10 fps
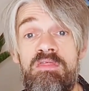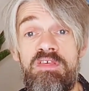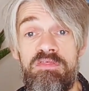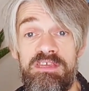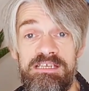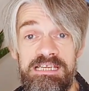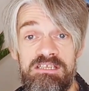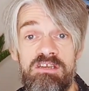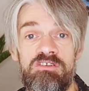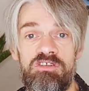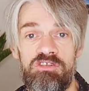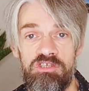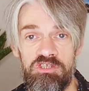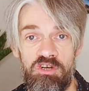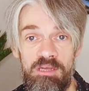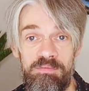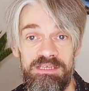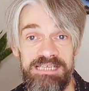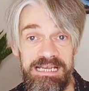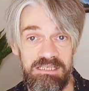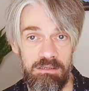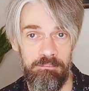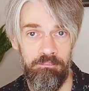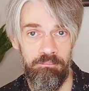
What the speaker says: that they need to describe the data.